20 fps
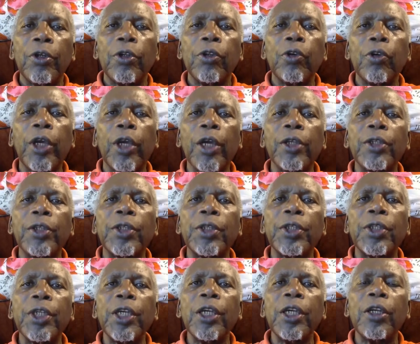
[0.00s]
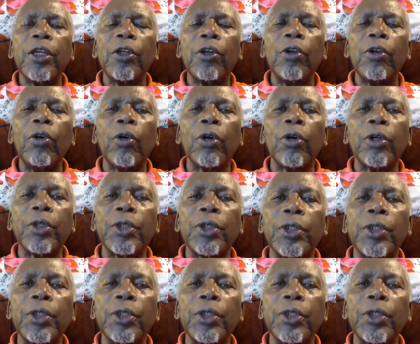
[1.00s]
You can see, look,